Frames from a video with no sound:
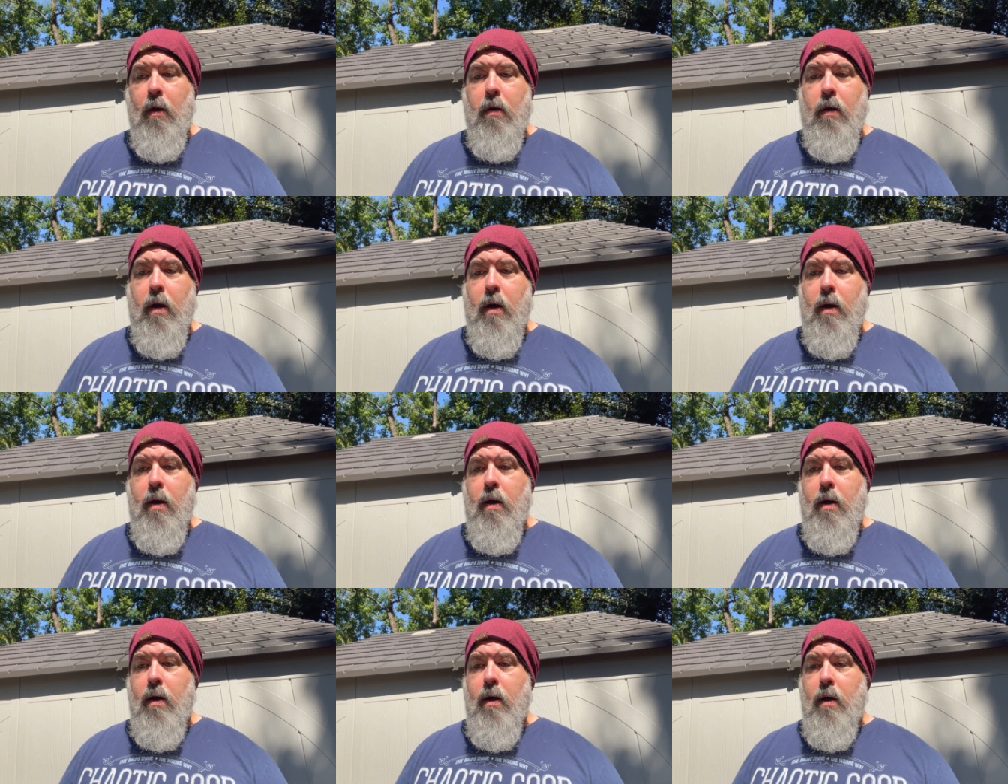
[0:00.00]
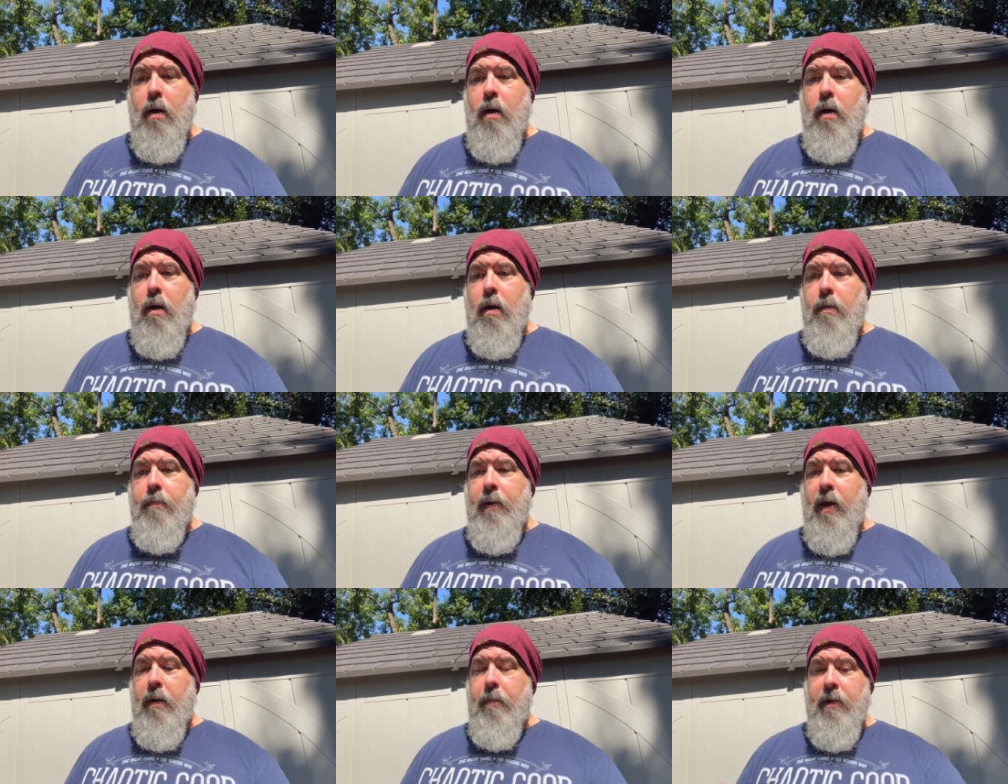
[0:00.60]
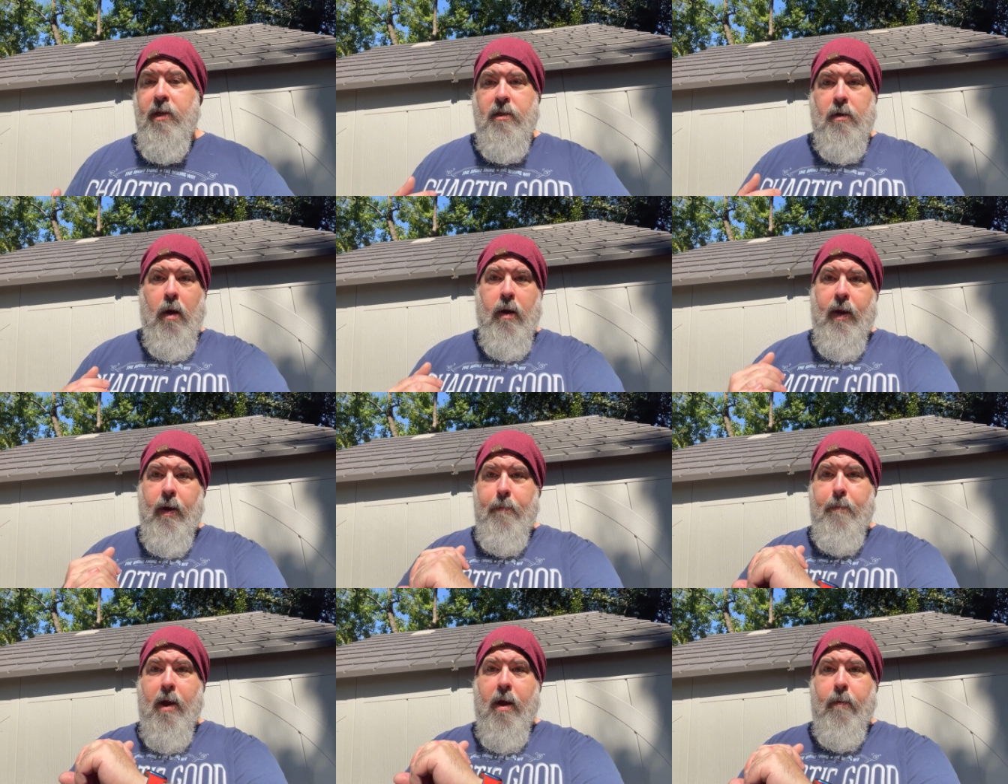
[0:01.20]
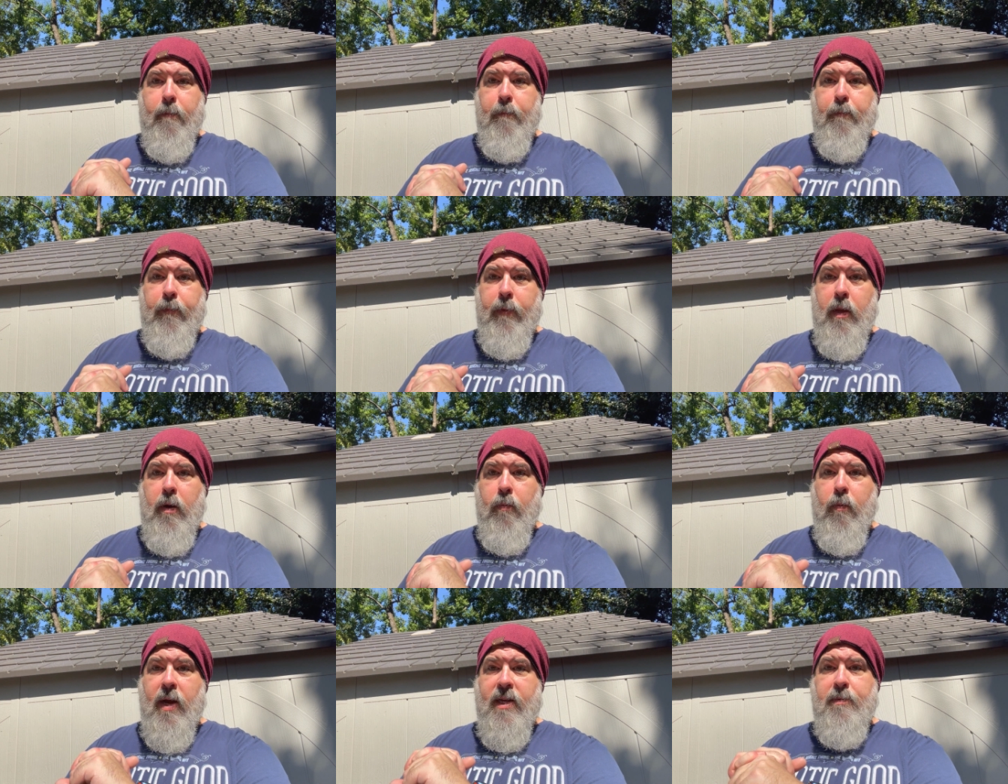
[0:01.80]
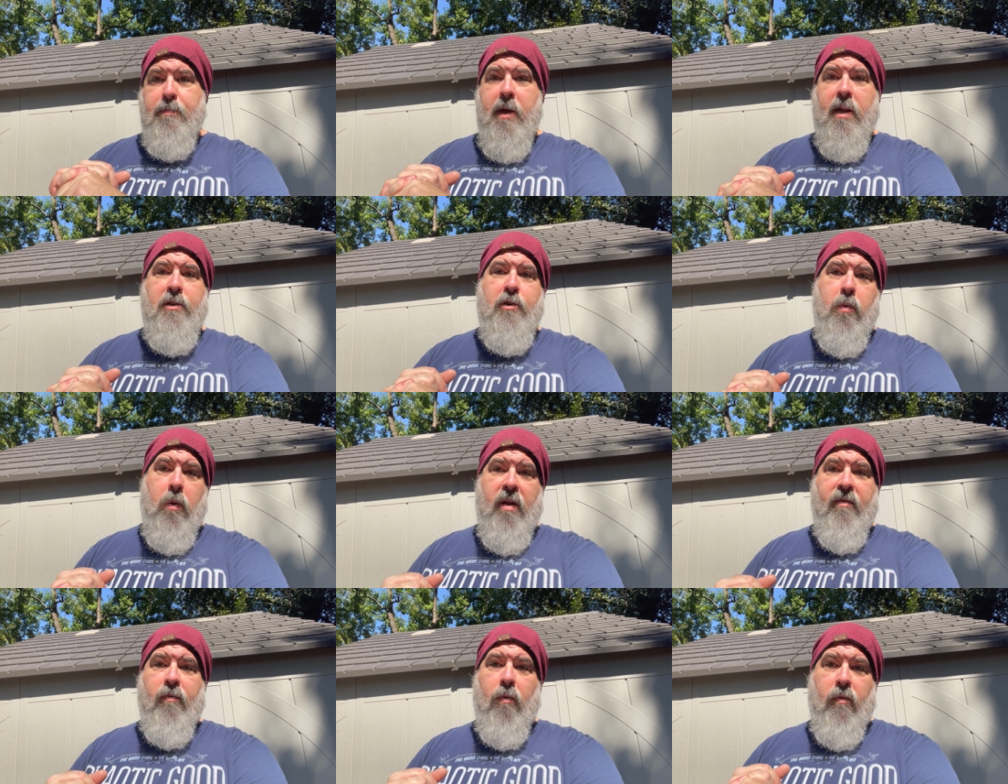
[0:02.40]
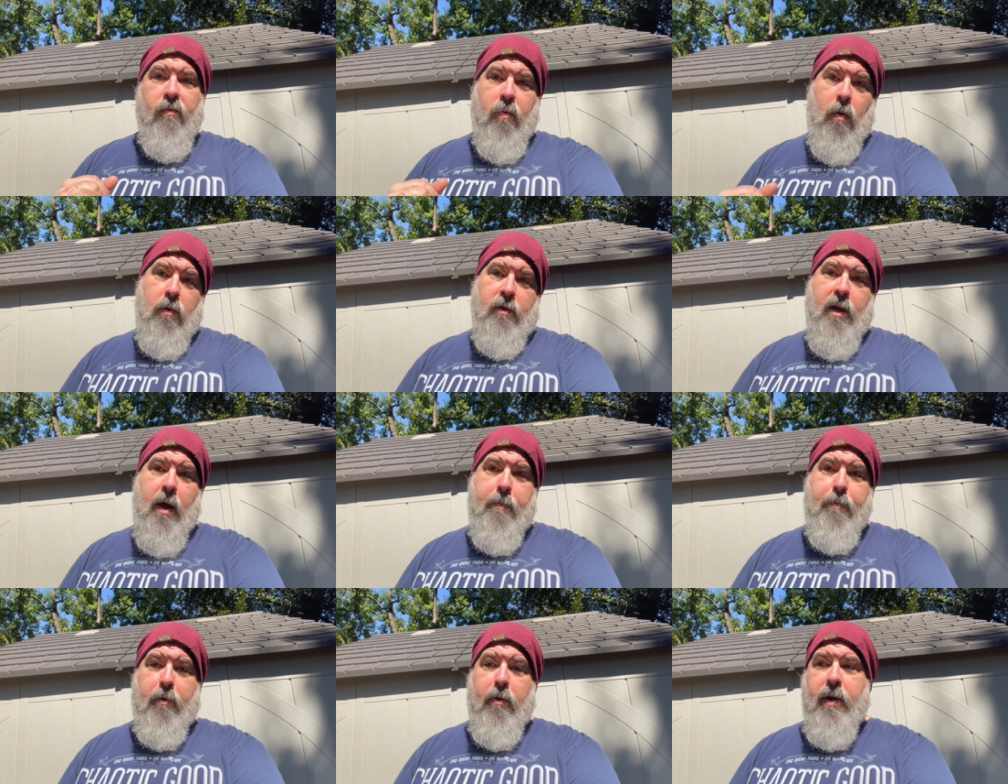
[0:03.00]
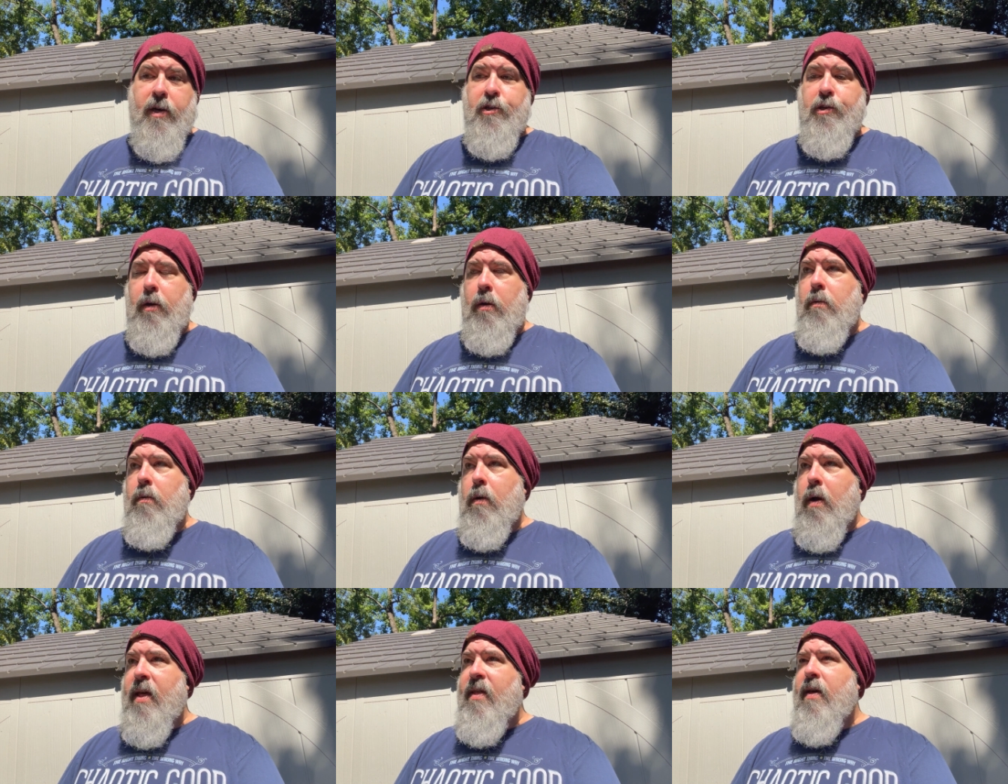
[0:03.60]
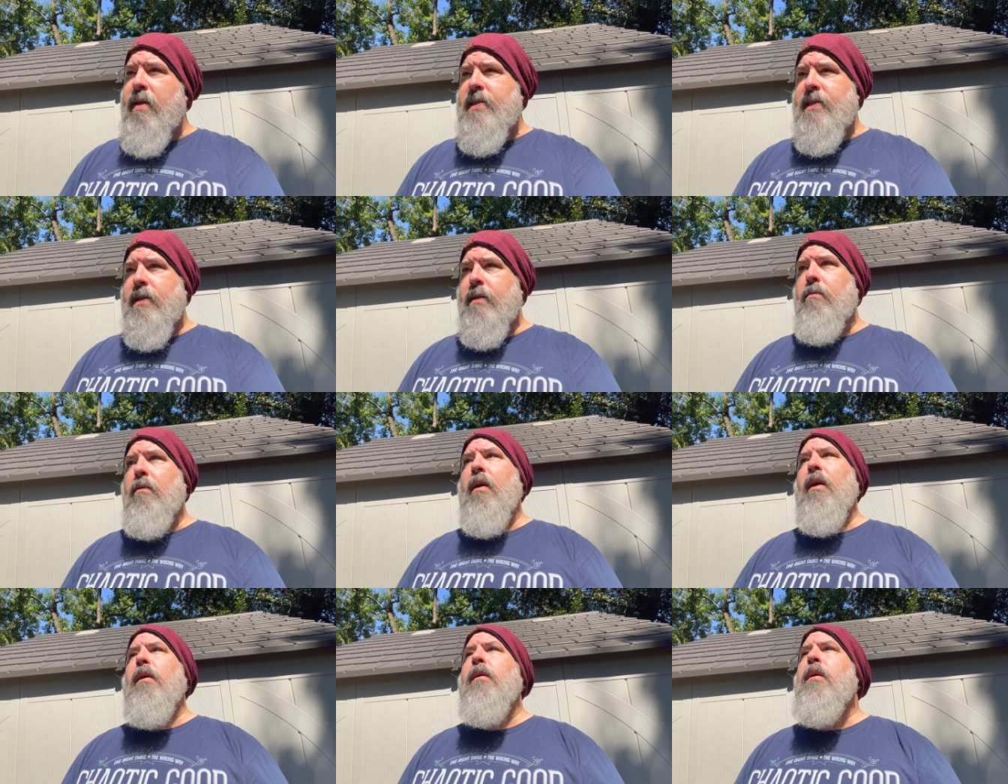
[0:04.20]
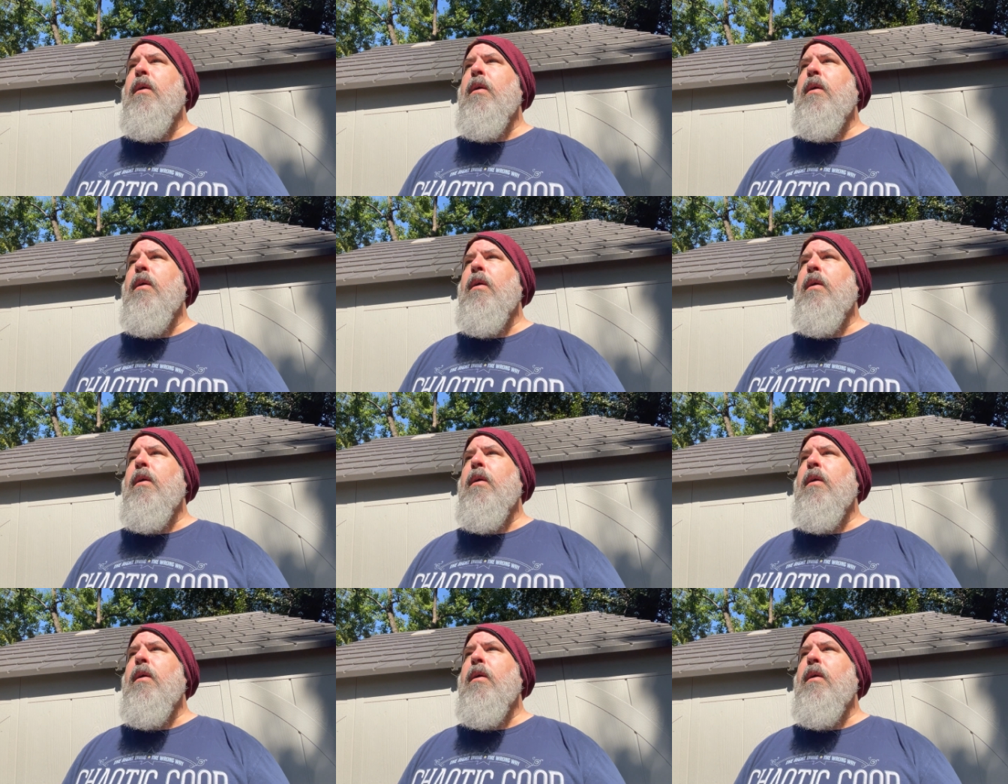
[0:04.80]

I'm going to be talking about ResMed 24-volt operation, why that's a thing.